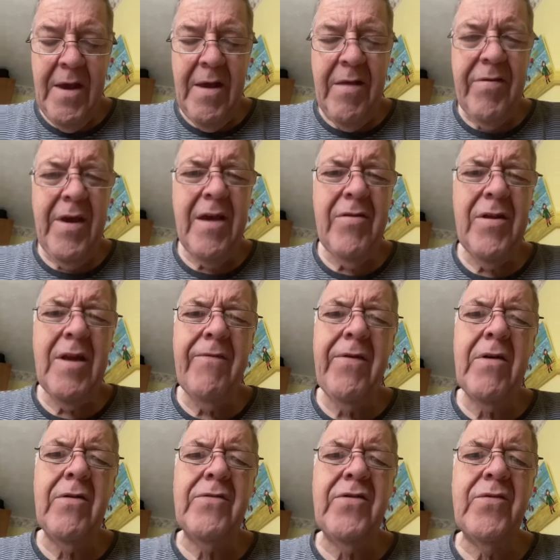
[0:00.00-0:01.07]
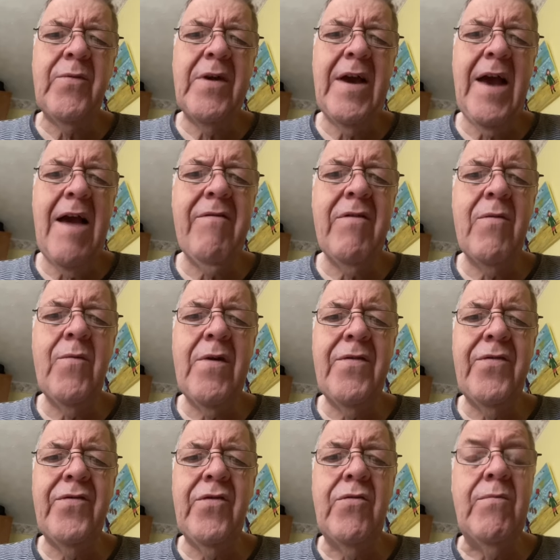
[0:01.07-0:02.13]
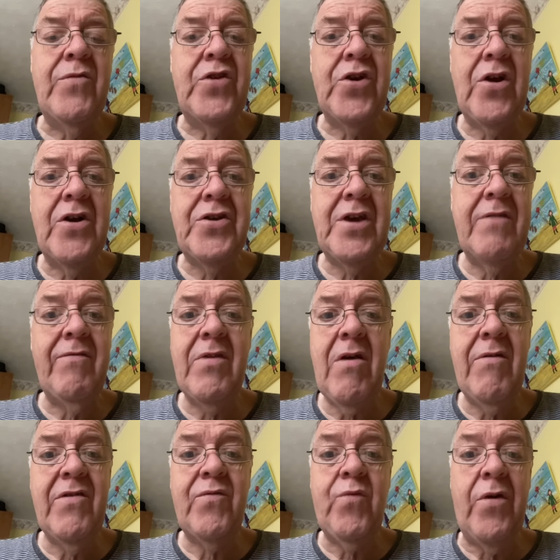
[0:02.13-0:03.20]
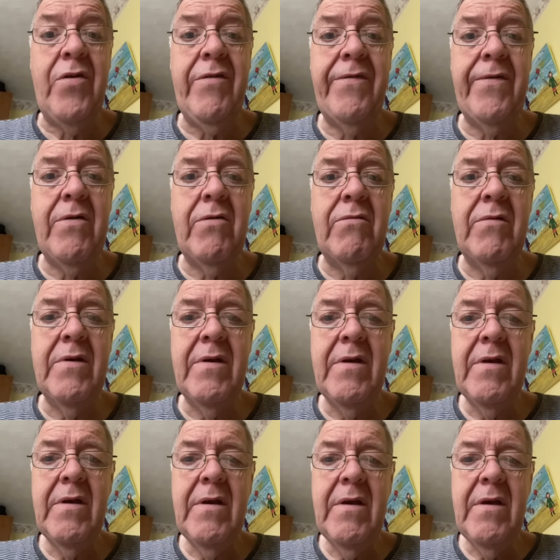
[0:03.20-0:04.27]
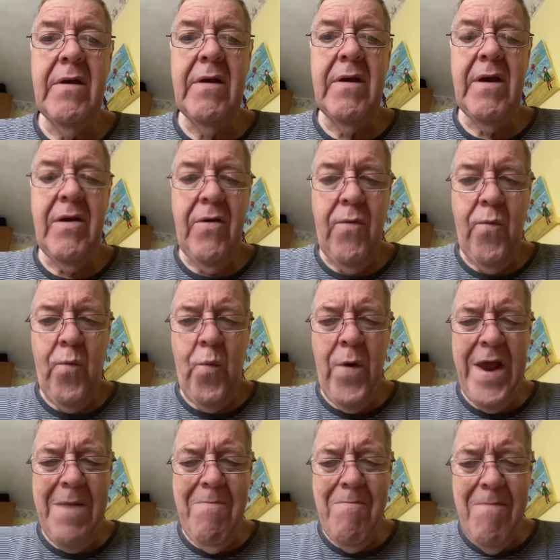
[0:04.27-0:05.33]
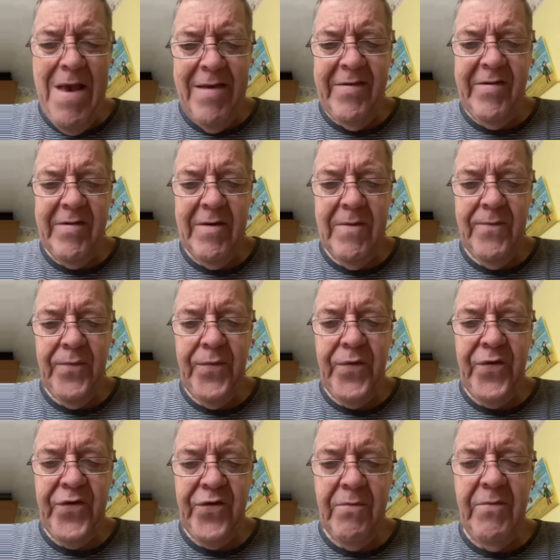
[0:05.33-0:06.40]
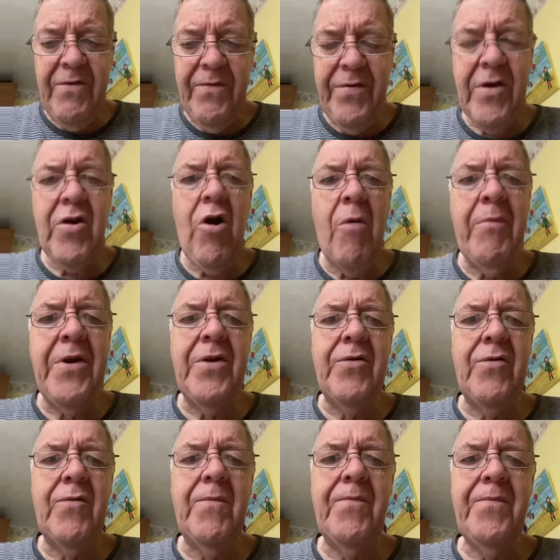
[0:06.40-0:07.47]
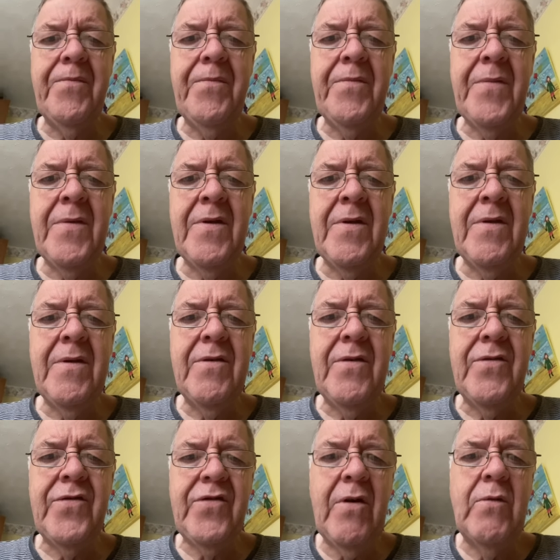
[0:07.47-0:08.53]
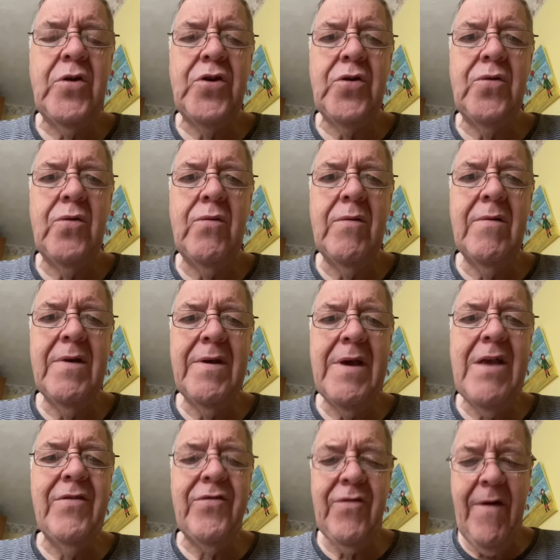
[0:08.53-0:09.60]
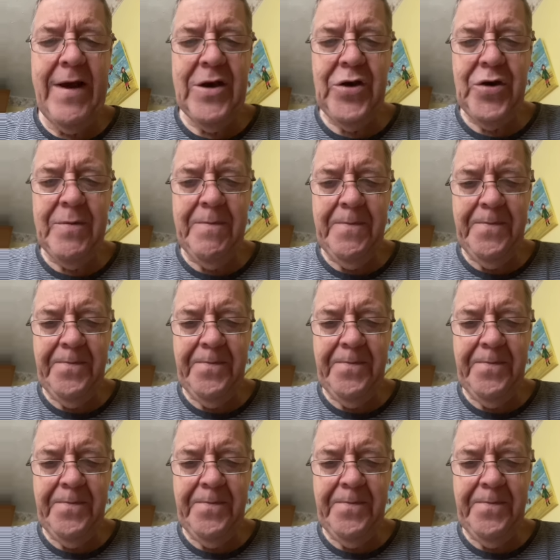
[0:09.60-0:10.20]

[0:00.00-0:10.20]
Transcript: Think of the difficulties we're having with Zoom church. Even though it's wonderful, we miss some of the communal social interaction.